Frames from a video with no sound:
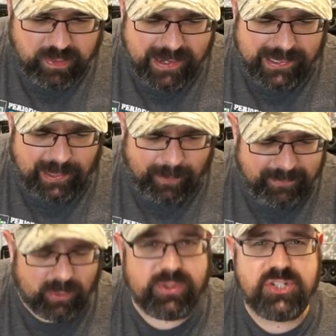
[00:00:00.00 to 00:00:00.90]
Um,
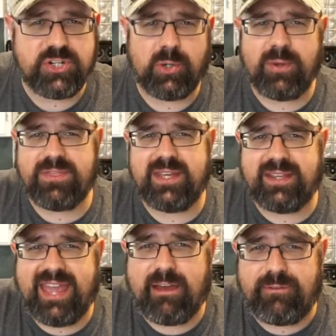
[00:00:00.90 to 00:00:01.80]
I'm not really sure what
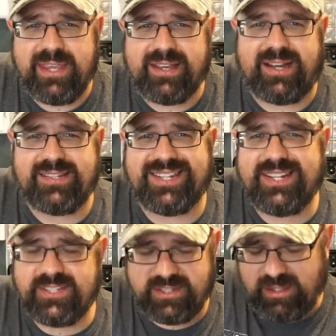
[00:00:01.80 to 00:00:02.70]
the caffeine content
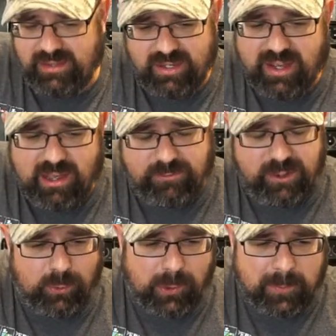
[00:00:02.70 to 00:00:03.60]
is of, the
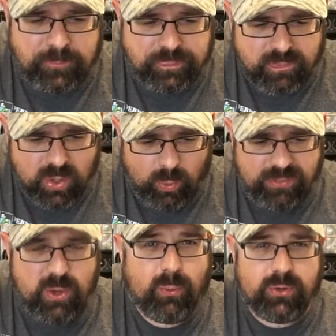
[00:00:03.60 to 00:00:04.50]
coffee or
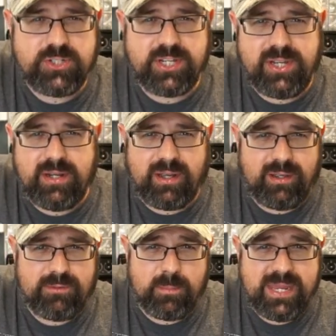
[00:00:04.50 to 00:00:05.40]
what the origin
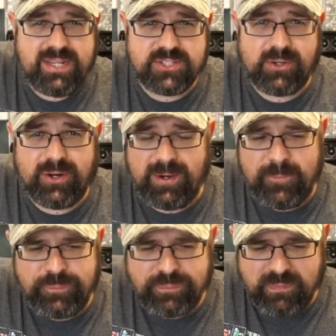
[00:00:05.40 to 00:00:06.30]
of the beans
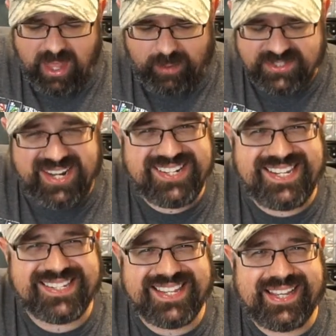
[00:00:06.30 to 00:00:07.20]
are. It almost kind of
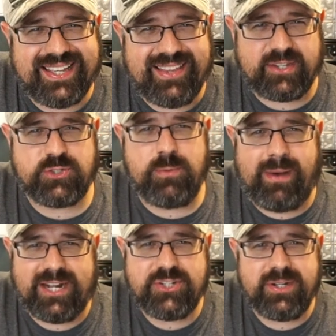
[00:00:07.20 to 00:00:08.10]
tastes like a like a
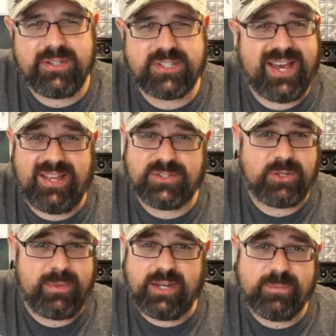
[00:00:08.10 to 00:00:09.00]
Sumatra style.
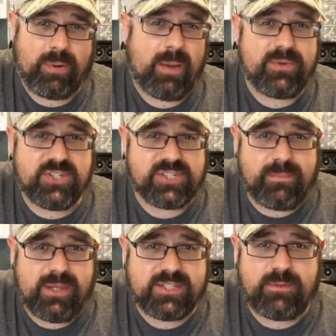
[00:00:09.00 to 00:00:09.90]
So I mean, it probably is just a
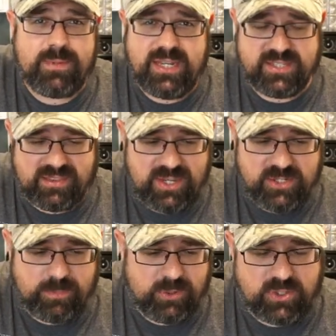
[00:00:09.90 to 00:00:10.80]
mix of beans that they used
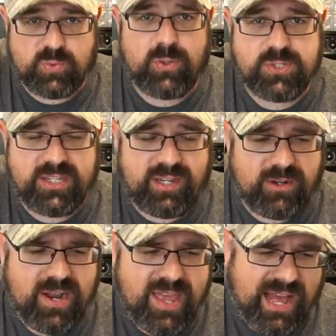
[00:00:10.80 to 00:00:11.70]
to put this roast
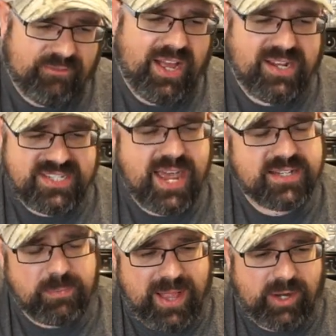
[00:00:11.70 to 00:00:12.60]
together. I've
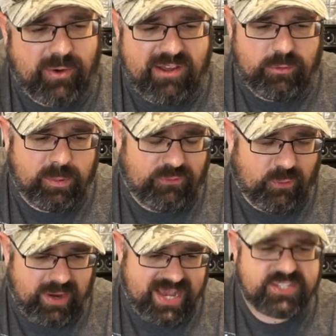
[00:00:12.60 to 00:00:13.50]
contacted Black Rifle
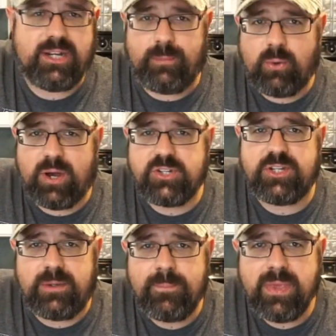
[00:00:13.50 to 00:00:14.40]
before asking them a
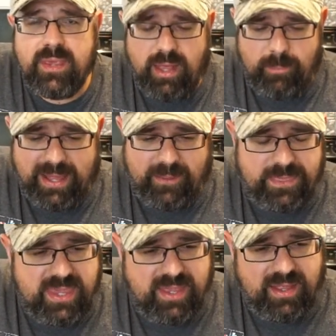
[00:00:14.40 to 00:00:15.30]
question about
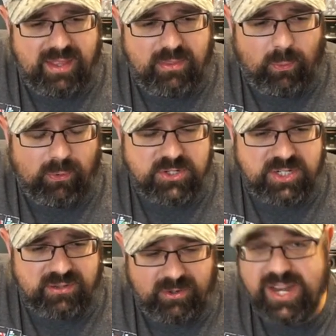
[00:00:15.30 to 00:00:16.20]
the uh, the
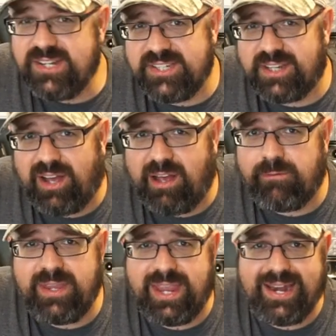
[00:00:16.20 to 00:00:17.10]
origin of their instant
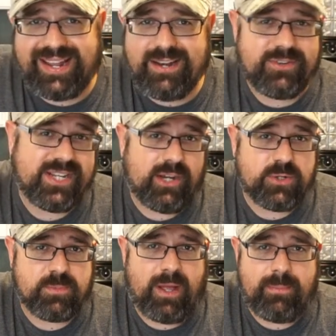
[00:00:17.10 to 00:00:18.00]
coffee, and I never did get a
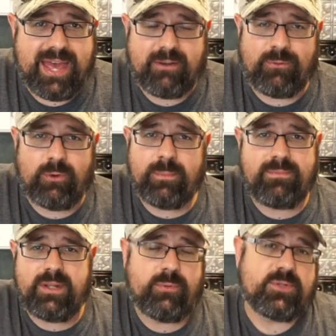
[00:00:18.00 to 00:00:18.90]
respond back
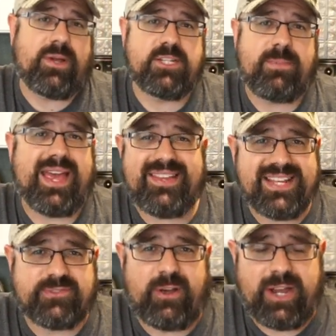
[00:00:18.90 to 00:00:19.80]
them, and response back, and
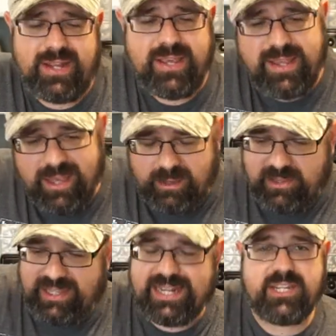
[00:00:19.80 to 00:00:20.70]
that's fine. It could
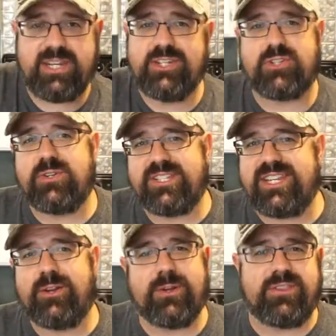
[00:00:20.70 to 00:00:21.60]
be like an industry
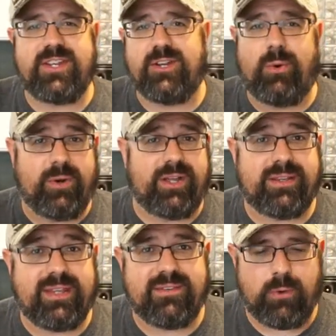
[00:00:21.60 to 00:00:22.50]
secret; they don't want
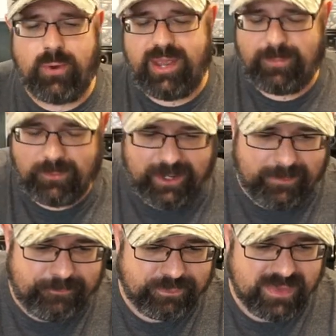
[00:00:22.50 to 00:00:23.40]
to give it away,
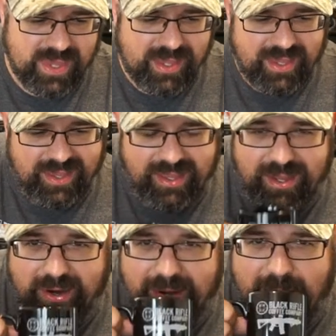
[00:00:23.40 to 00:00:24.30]
right?
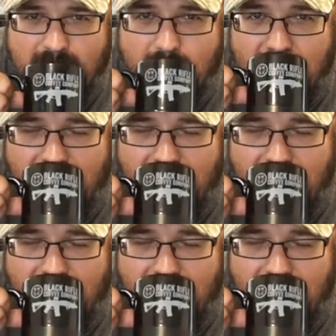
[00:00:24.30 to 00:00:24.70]
All right.